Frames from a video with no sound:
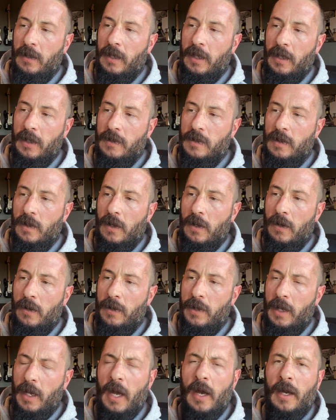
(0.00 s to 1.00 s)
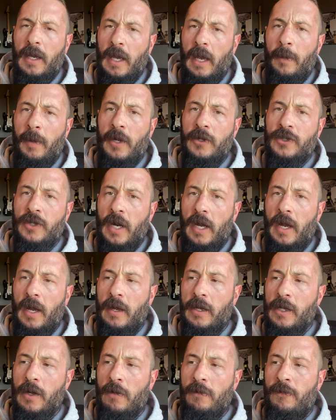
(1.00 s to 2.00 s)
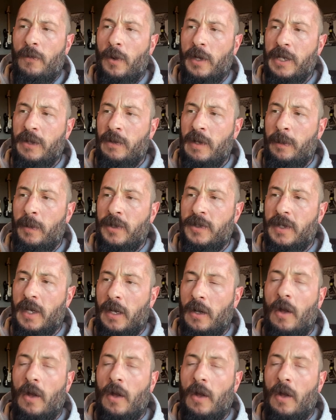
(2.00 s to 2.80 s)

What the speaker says: And so, okay, I'm going to try, 43%.